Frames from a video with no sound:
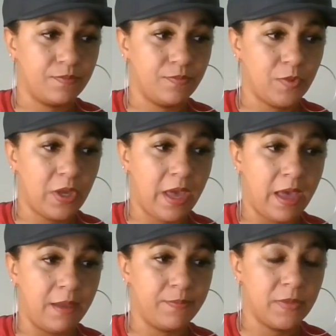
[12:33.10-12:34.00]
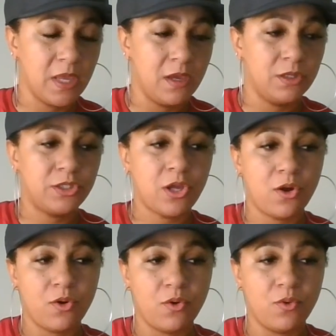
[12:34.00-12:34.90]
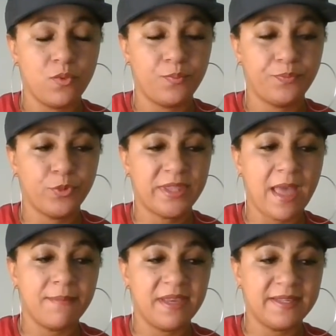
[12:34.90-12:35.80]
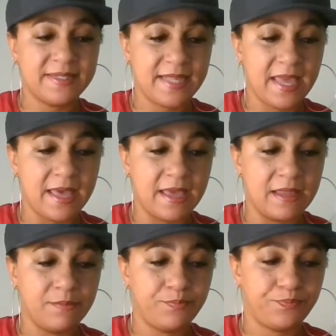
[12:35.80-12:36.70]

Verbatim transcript: Okay, so with that being said,